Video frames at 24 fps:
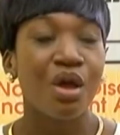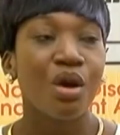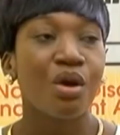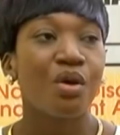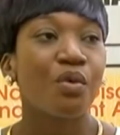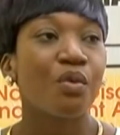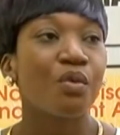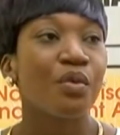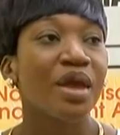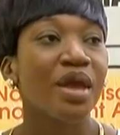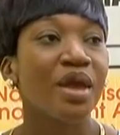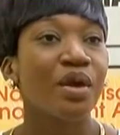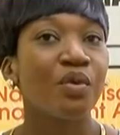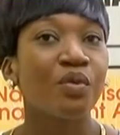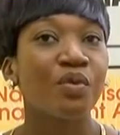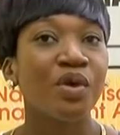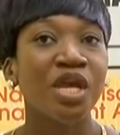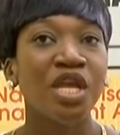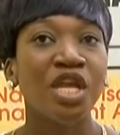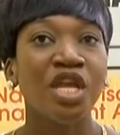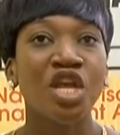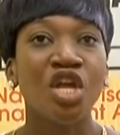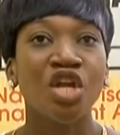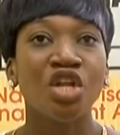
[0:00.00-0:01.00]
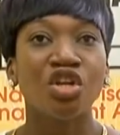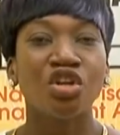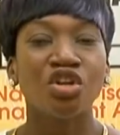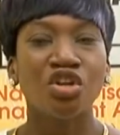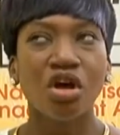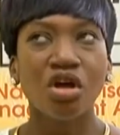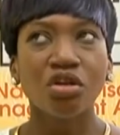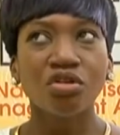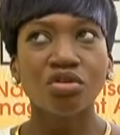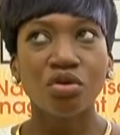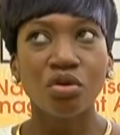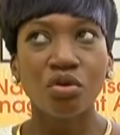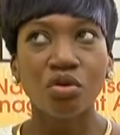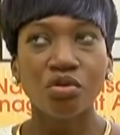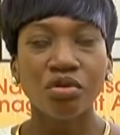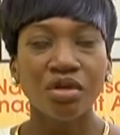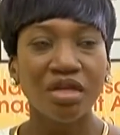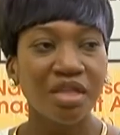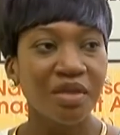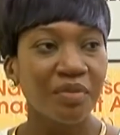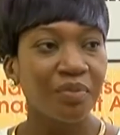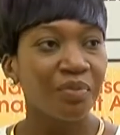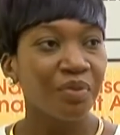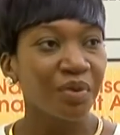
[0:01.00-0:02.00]
where we not
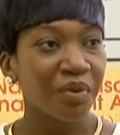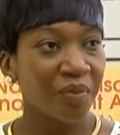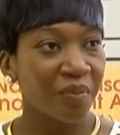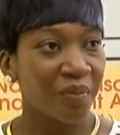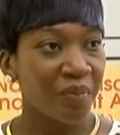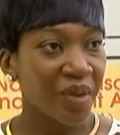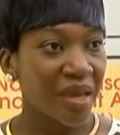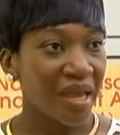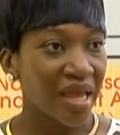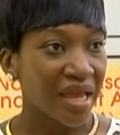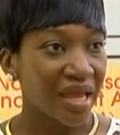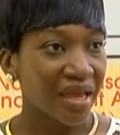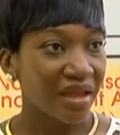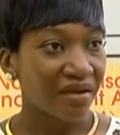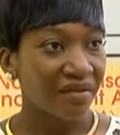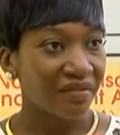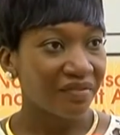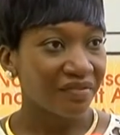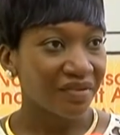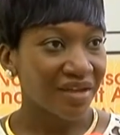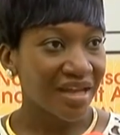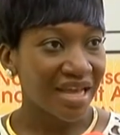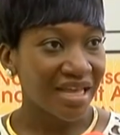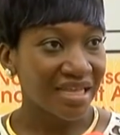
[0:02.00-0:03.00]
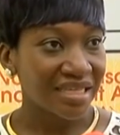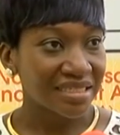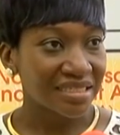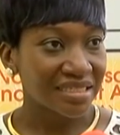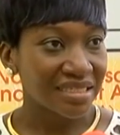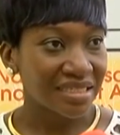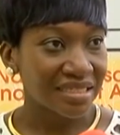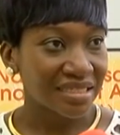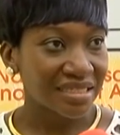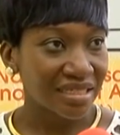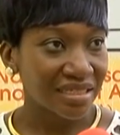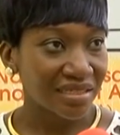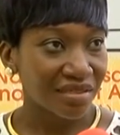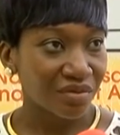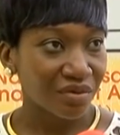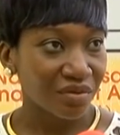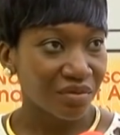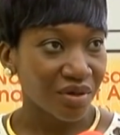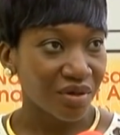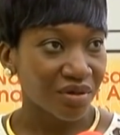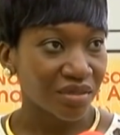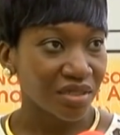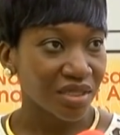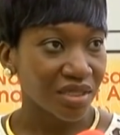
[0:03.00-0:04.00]
only prepare for hazards that are
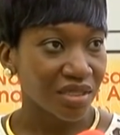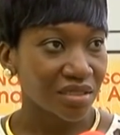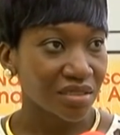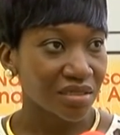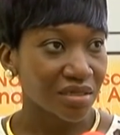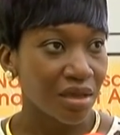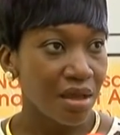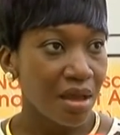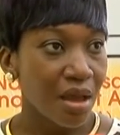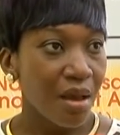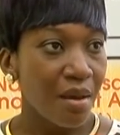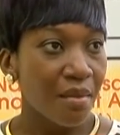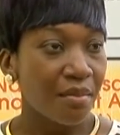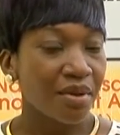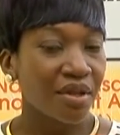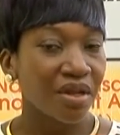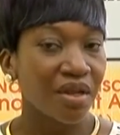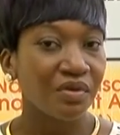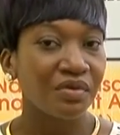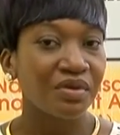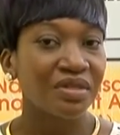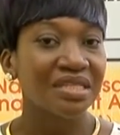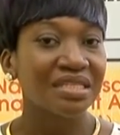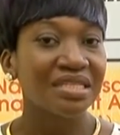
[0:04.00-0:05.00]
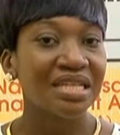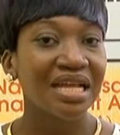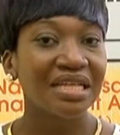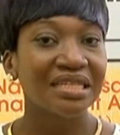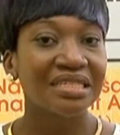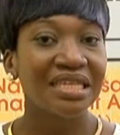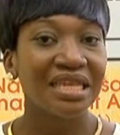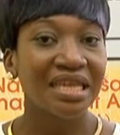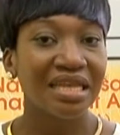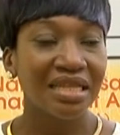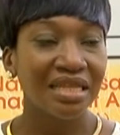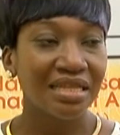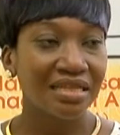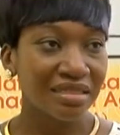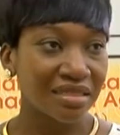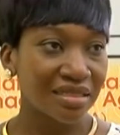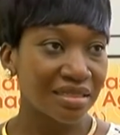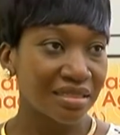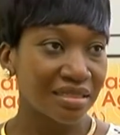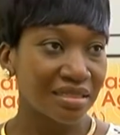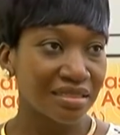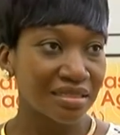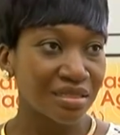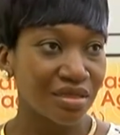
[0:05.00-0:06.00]
around us, but that we start taking into
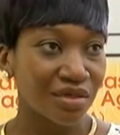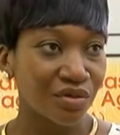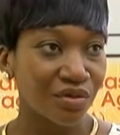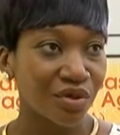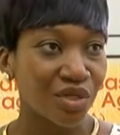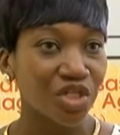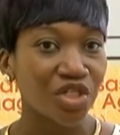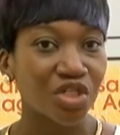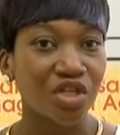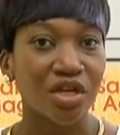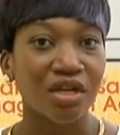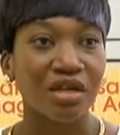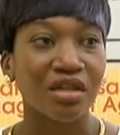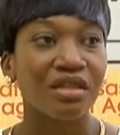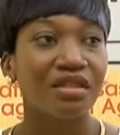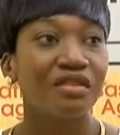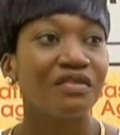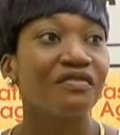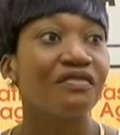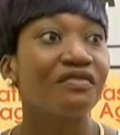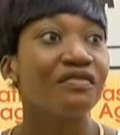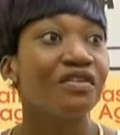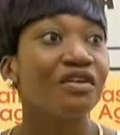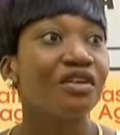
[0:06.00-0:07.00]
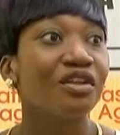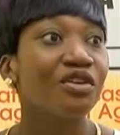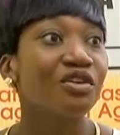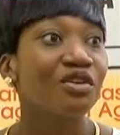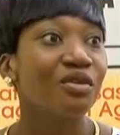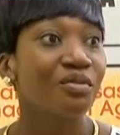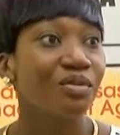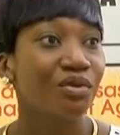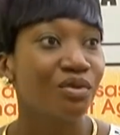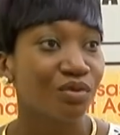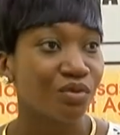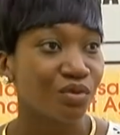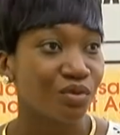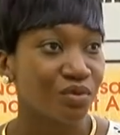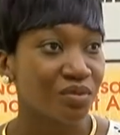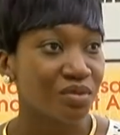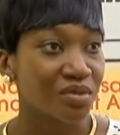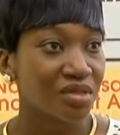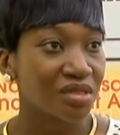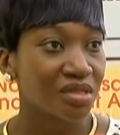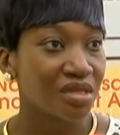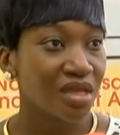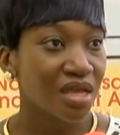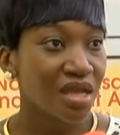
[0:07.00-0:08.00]
consideration the vulnerable
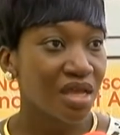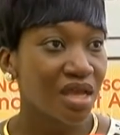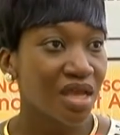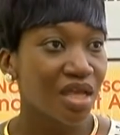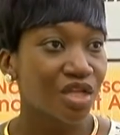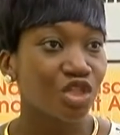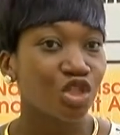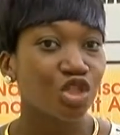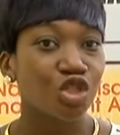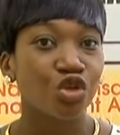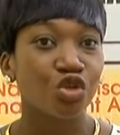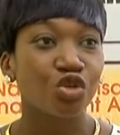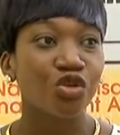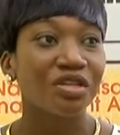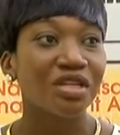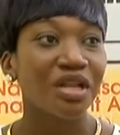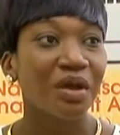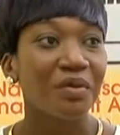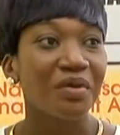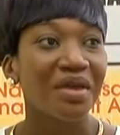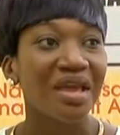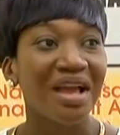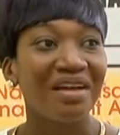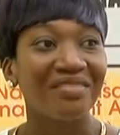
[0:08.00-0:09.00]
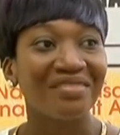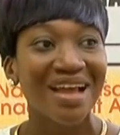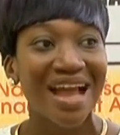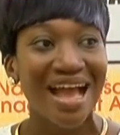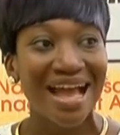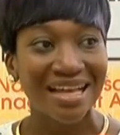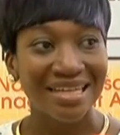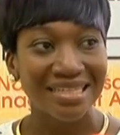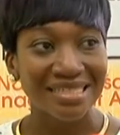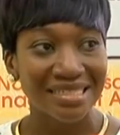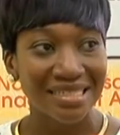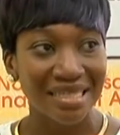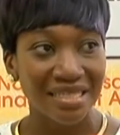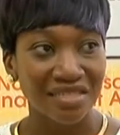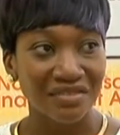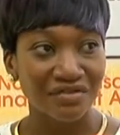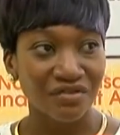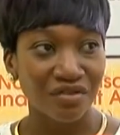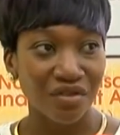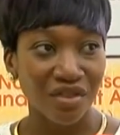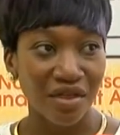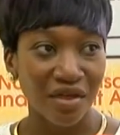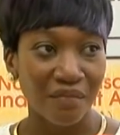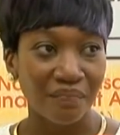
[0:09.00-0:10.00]
groups, ensuring that we have access
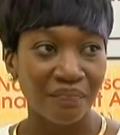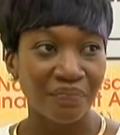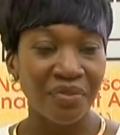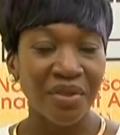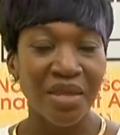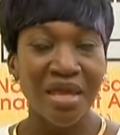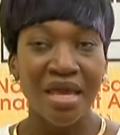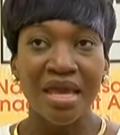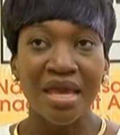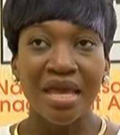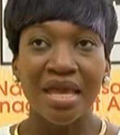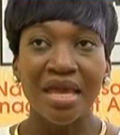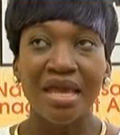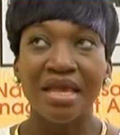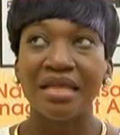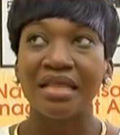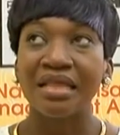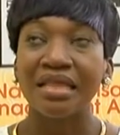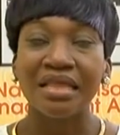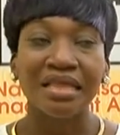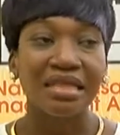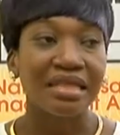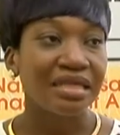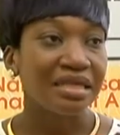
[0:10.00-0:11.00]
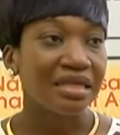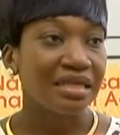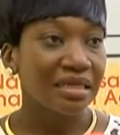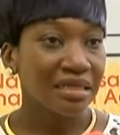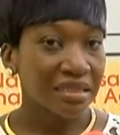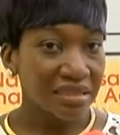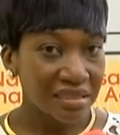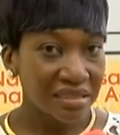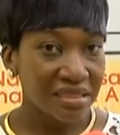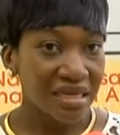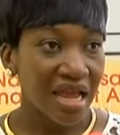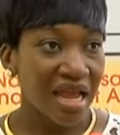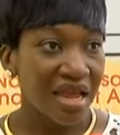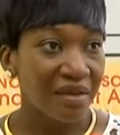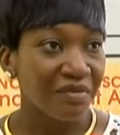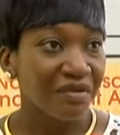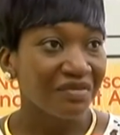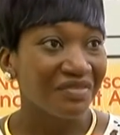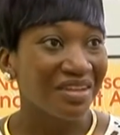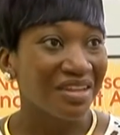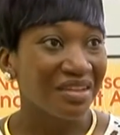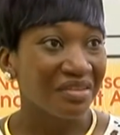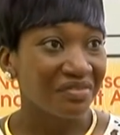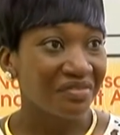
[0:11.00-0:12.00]
for them in the time
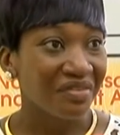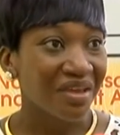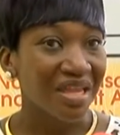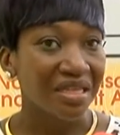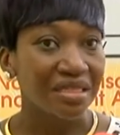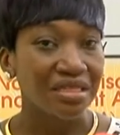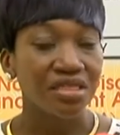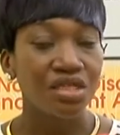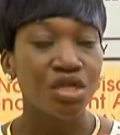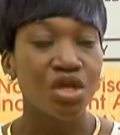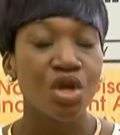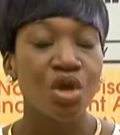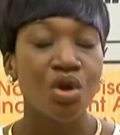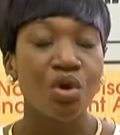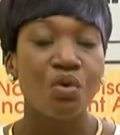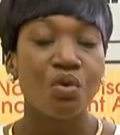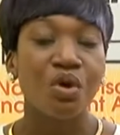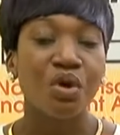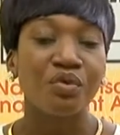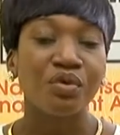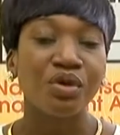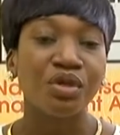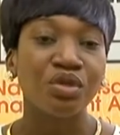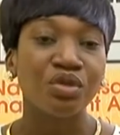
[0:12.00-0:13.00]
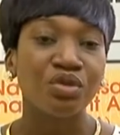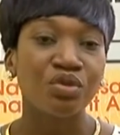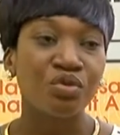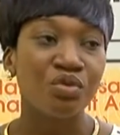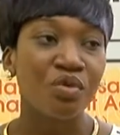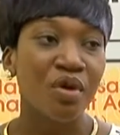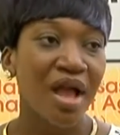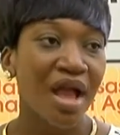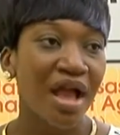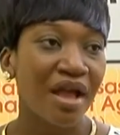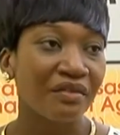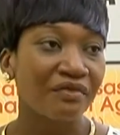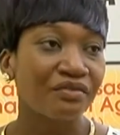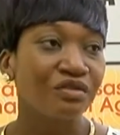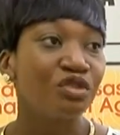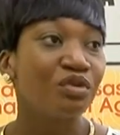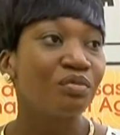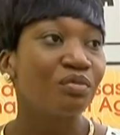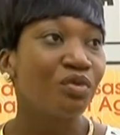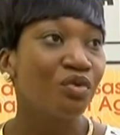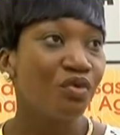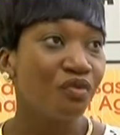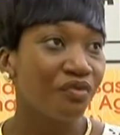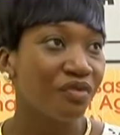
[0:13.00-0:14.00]
of an event where we do have to
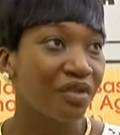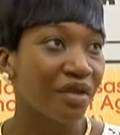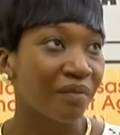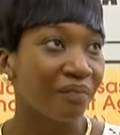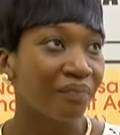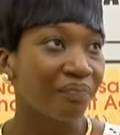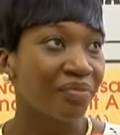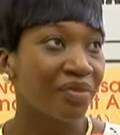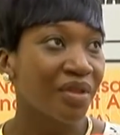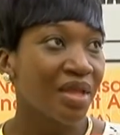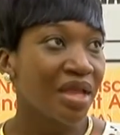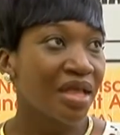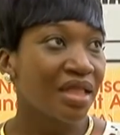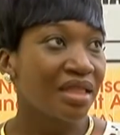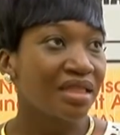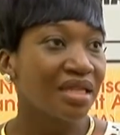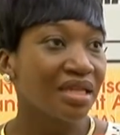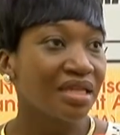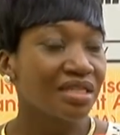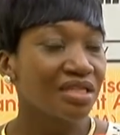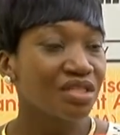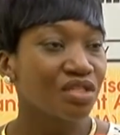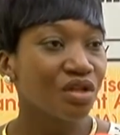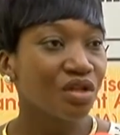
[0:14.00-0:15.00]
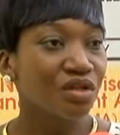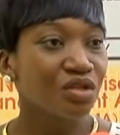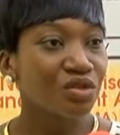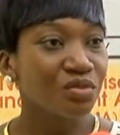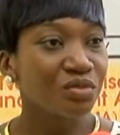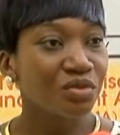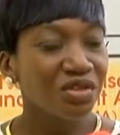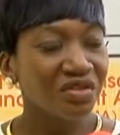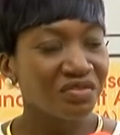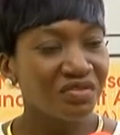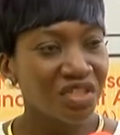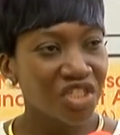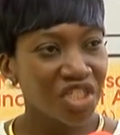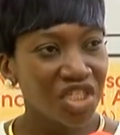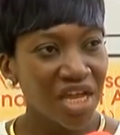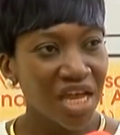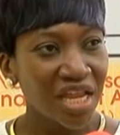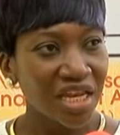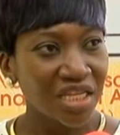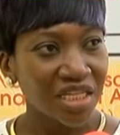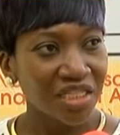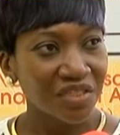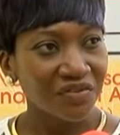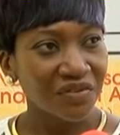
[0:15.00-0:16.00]
move them, that it's not so much of a
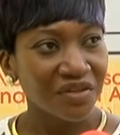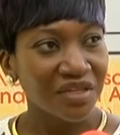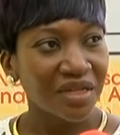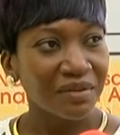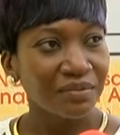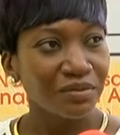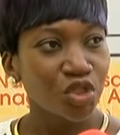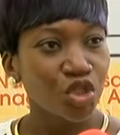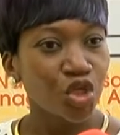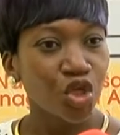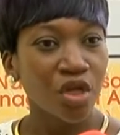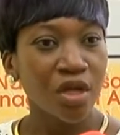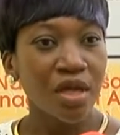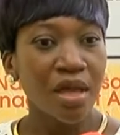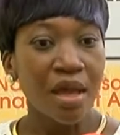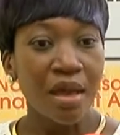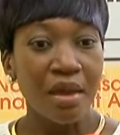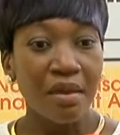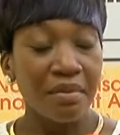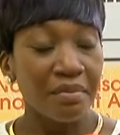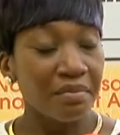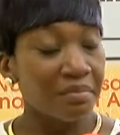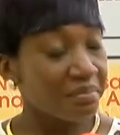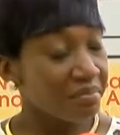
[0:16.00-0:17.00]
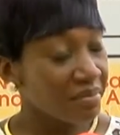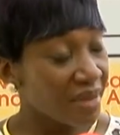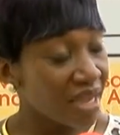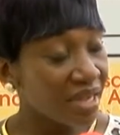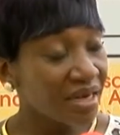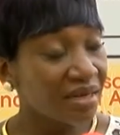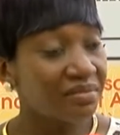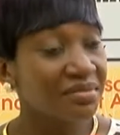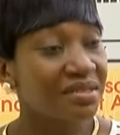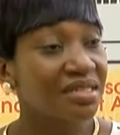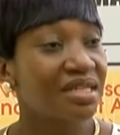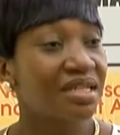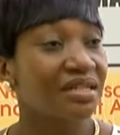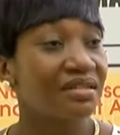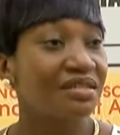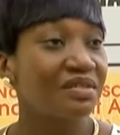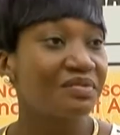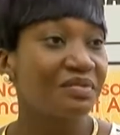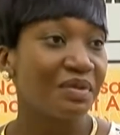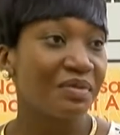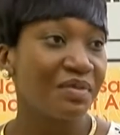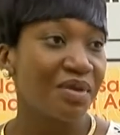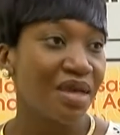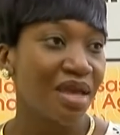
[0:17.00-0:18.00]
challenge for them to by themselves
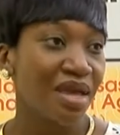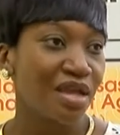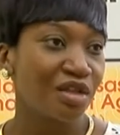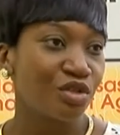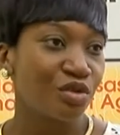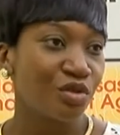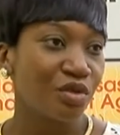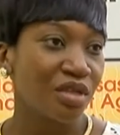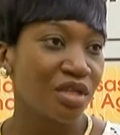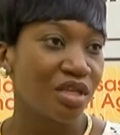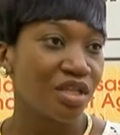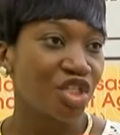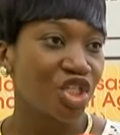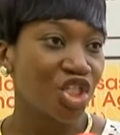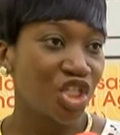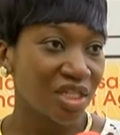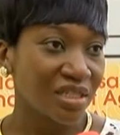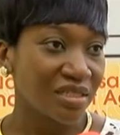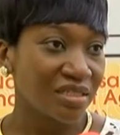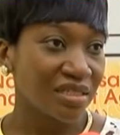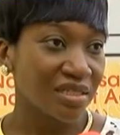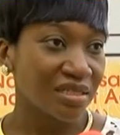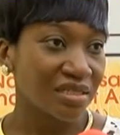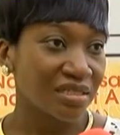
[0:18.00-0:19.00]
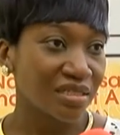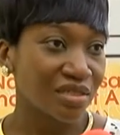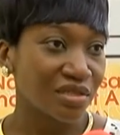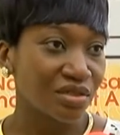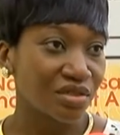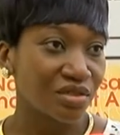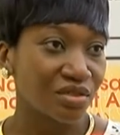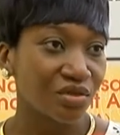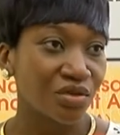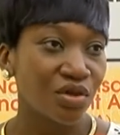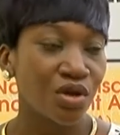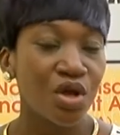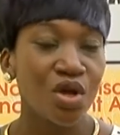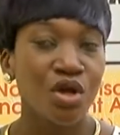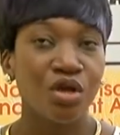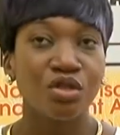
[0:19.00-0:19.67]
maybe get to the shelters and so.